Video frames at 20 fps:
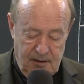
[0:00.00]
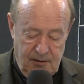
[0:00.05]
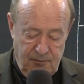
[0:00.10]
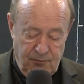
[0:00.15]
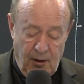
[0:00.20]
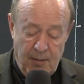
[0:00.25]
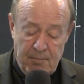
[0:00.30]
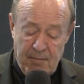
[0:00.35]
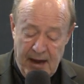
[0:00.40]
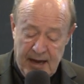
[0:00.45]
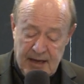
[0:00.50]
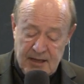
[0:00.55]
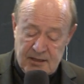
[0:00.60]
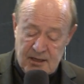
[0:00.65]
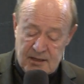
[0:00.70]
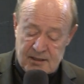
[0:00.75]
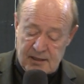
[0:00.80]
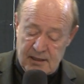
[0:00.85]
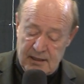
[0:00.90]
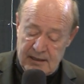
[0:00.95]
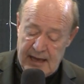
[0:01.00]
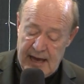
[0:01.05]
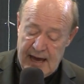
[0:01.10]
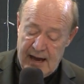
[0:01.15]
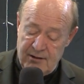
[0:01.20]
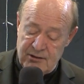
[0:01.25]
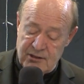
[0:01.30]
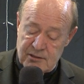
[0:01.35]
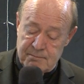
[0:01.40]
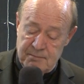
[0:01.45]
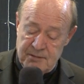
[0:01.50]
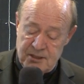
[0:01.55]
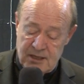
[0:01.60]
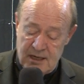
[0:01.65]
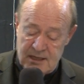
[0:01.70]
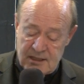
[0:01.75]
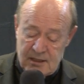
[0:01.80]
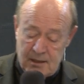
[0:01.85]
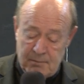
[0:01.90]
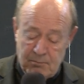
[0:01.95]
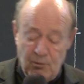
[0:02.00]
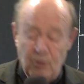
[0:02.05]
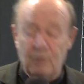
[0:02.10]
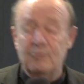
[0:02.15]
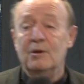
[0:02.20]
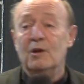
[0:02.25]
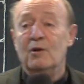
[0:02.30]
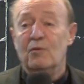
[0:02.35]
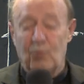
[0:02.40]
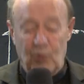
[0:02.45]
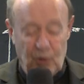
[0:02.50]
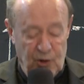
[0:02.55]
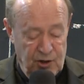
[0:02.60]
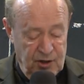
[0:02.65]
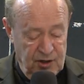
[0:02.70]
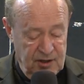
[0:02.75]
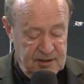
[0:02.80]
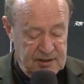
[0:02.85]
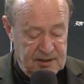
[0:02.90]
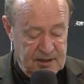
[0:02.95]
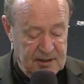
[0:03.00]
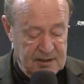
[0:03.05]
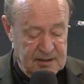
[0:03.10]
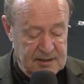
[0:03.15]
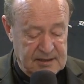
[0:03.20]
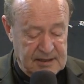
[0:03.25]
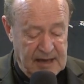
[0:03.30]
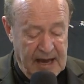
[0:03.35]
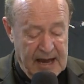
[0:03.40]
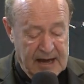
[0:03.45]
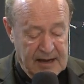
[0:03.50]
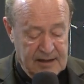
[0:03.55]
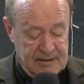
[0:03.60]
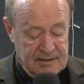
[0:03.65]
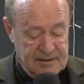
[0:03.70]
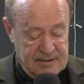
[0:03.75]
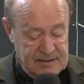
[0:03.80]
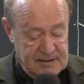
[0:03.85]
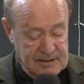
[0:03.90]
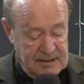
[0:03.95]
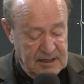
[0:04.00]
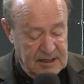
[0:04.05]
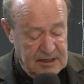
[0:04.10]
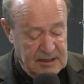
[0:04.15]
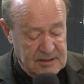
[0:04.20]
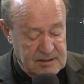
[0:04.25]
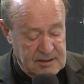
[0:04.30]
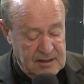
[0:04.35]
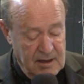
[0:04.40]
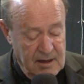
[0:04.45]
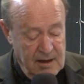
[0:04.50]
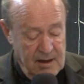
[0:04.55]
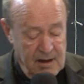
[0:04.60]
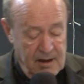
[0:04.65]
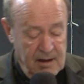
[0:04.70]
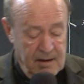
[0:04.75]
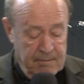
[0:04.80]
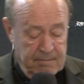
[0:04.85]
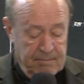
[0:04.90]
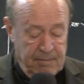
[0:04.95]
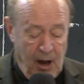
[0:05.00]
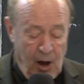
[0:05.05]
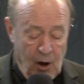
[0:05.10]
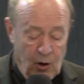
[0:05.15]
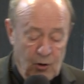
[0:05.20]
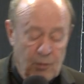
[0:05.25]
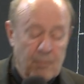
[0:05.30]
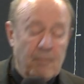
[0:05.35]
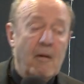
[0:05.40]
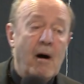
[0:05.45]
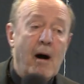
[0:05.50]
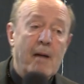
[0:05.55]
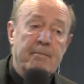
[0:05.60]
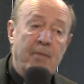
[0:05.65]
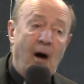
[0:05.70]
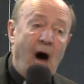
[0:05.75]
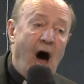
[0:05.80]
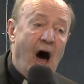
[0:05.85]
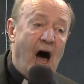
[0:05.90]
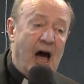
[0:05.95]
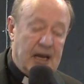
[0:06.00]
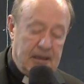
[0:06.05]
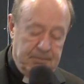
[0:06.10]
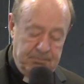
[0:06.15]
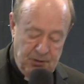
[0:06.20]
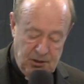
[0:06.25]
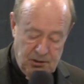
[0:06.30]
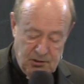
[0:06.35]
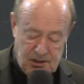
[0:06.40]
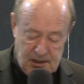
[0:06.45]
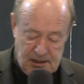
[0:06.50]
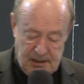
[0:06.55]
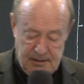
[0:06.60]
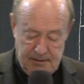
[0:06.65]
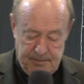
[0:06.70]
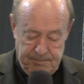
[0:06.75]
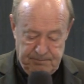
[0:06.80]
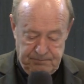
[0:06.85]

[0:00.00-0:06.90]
If I may just allow his majestic movement of words and sounds in his poem, Pied Beauty,